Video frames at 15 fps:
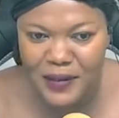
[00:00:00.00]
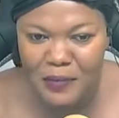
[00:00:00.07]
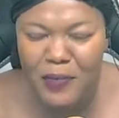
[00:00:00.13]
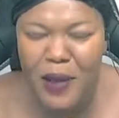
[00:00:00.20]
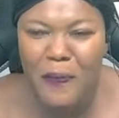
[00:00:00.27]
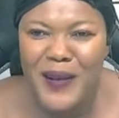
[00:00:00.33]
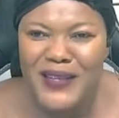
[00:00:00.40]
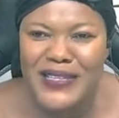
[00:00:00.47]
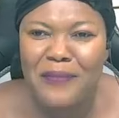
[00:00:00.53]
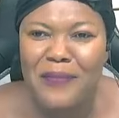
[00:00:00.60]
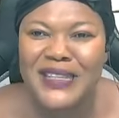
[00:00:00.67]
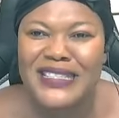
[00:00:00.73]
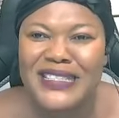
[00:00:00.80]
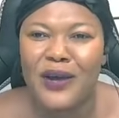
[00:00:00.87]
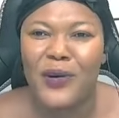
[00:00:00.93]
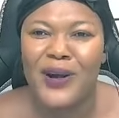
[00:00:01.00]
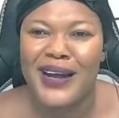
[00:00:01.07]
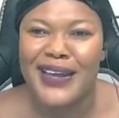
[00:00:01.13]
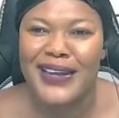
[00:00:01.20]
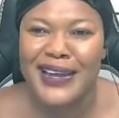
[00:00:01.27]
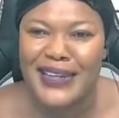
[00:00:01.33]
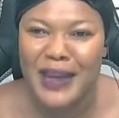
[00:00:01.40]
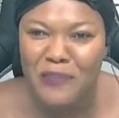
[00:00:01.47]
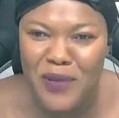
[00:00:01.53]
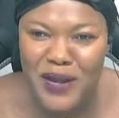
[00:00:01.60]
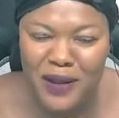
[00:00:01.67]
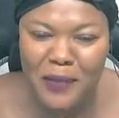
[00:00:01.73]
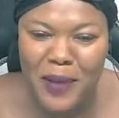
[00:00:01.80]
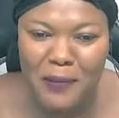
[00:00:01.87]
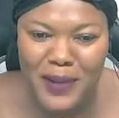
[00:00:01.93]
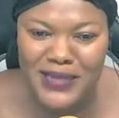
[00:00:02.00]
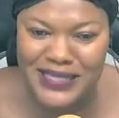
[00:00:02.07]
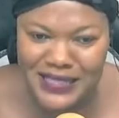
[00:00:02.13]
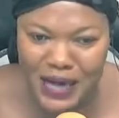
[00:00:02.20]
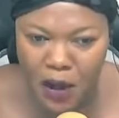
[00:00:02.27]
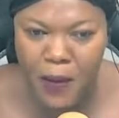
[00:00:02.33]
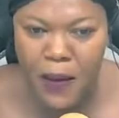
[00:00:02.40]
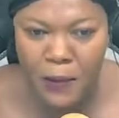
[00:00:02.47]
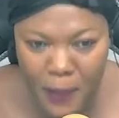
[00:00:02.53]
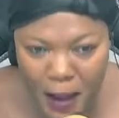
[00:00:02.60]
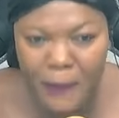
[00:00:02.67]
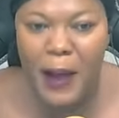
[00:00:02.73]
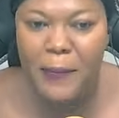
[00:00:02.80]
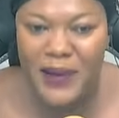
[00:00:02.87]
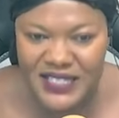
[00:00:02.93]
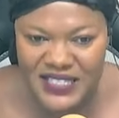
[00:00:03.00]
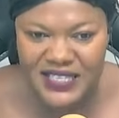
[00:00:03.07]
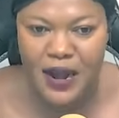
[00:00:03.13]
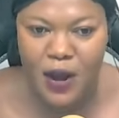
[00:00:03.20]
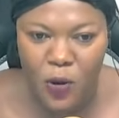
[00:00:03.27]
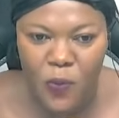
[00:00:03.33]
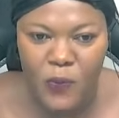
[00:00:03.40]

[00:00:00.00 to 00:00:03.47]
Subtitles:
Me person me tell Canada be no be sraw me ba be sraw